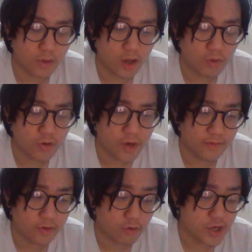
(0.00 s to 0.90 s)
I want
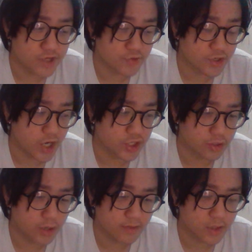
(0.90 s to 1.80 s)
to live a crazy rich
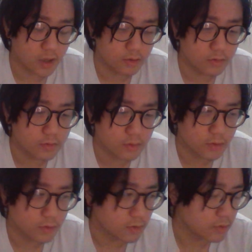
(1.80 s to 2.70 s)
Asian lifestyle.
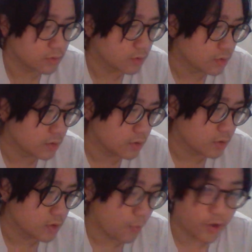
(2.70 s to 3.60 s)

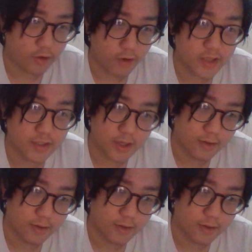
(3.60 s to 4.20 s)
I'm already crazy,